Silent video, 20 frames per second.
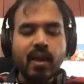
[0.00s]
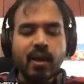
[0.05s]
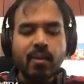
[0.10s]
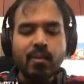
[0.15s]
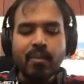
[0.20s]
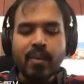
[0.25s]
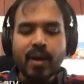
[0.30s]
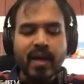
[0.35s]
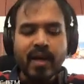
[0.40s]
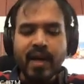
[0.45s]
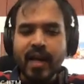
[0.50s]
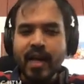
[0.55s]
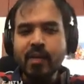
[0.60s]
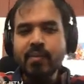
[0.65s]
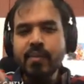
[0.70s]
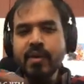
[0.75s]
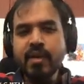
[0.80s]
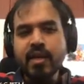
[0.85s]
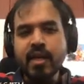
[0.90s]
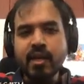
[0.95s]
But I
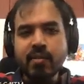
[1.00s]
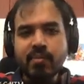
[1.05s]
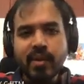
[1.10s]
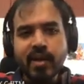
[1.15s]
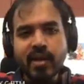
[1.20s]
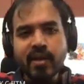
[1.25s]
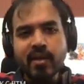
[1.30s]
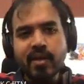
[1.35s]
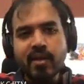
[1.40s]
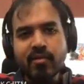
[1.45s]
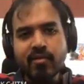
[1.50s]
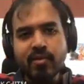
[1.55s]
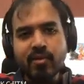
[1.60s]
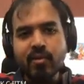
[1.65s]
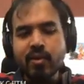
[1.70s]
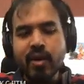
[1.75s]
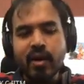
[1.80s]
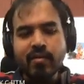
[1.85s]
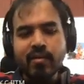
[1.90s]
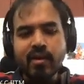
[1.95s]
recommend keeping, if
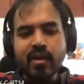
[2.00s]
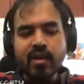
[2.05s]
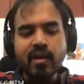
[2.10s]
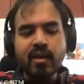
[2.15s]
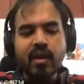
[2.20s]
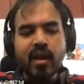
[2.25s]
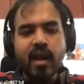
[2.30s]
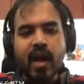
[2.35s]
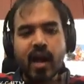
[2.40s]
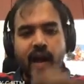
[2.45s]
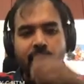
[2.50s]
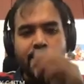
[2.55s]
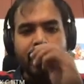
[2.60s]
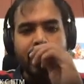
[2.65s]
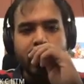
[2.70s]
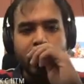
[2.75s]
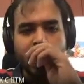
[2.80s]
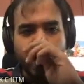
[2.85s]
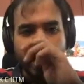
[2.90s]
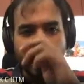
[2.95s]
you ever happen
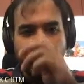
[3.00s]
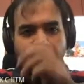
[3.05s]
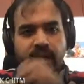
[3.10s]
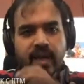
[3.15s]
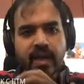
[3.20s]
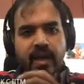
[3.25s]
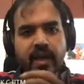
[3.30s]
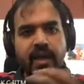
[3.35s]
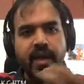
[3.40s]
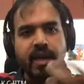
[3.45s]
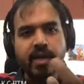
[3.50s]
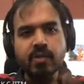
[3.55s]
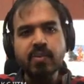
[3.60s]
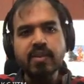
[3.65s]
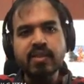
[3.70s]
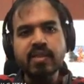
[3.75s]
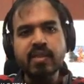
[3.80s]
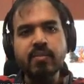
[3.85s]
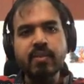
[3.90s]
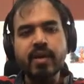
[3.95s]
to write
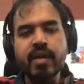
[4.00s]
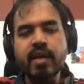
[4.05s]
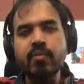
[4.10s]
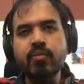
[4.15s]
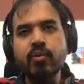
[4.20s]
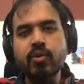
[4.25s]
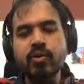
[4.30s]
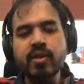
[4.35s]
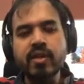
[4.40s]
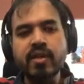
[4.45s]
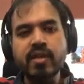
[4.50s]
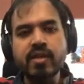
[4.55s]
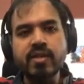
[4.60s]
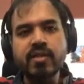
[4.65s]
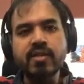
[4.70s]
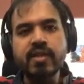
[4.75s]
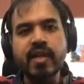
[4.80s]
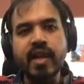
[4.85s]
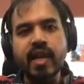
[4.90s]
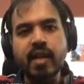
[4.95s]
explicit pre and post
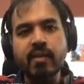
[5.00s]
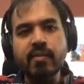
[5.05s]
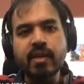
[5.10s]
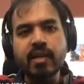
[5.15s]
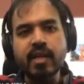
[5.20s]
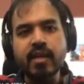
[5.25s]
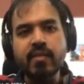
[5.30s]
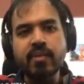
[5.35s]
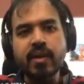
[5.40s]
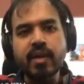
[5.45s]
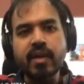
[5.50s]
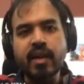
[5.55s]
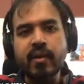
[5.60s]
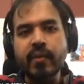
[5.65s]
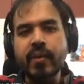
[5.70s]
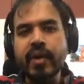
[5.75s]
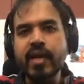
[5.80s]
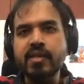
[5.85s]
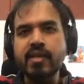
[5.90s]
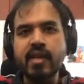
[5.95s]
conditions, I recommend keeping
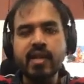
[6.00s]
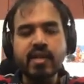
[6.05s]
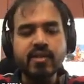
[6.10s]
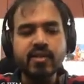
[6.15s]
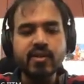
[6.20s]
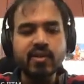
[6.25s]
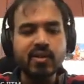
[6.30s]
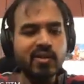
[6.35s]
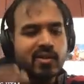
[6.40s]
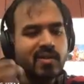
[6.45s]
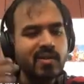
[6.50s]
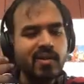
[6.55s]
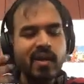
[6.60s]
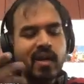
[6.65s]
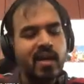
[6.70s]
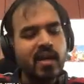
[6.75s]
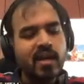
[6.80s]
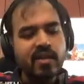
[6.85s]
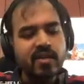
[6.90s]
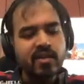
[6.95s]
requires and ensures
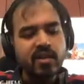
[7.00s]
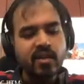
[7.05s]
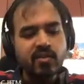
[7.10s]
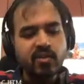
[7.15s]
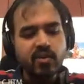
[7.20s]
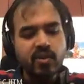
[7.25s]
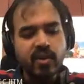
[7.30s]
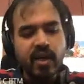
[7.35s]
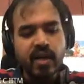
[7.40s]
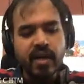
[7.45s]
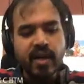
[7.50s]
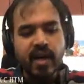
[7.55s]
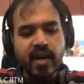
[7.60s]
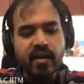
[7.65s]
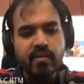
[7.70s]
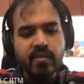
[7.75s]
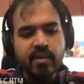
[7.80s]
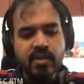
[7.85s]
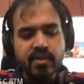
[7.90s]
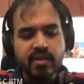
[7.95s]
just so that it
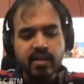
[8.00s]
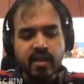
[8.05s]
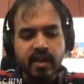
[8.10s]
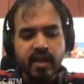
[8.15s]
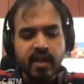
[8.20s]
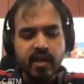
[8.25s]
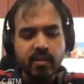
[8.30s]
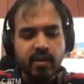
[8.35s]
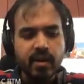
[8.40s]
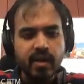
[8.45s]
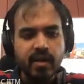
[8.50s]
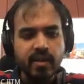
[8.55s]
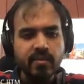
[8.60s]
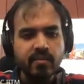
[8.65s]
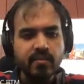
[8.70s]
enables readability.